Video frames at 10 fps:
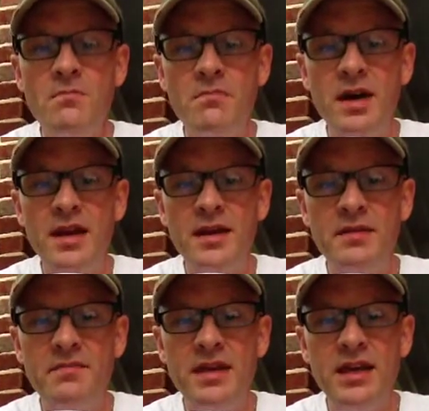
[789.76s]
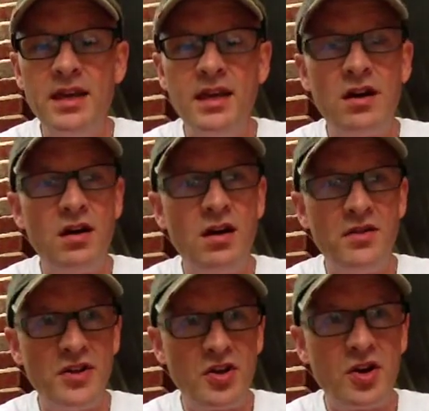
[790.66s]
But it being on
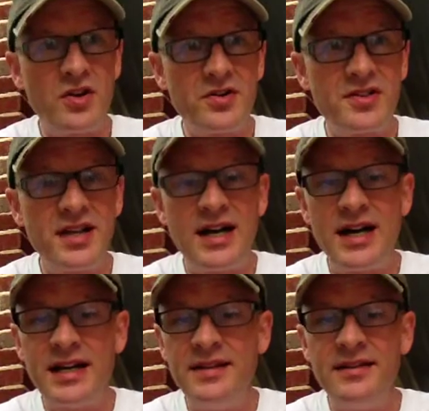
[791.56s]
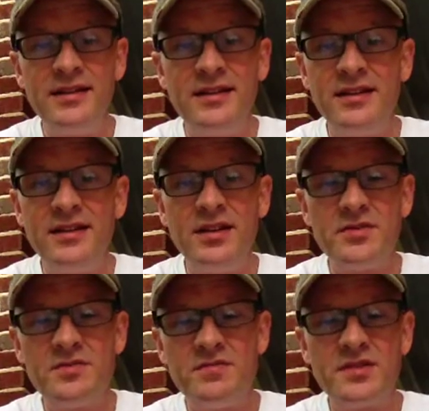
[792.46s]
the darker side,
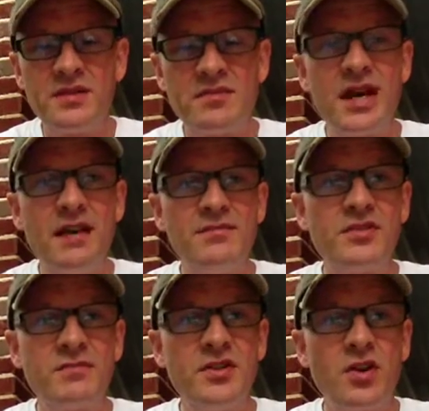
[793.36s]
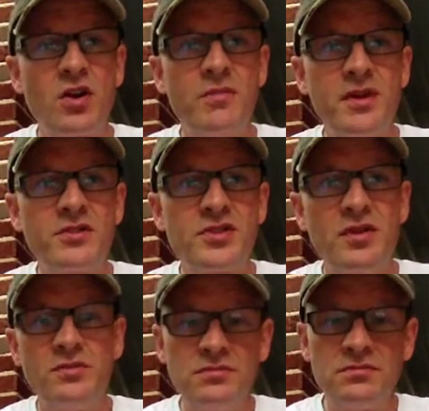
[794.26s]
sometimes the darker beers
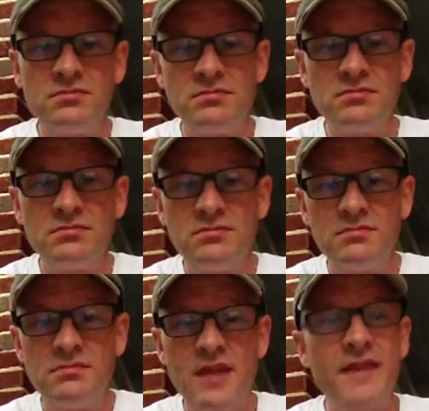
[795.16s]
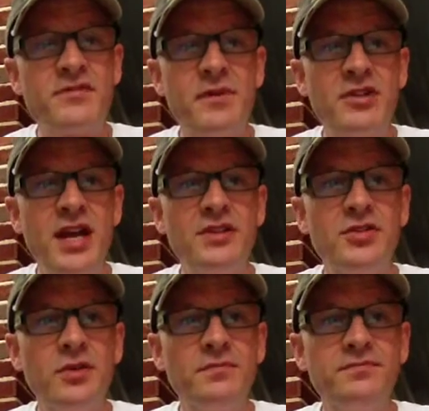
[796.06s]
don't have as much head to them.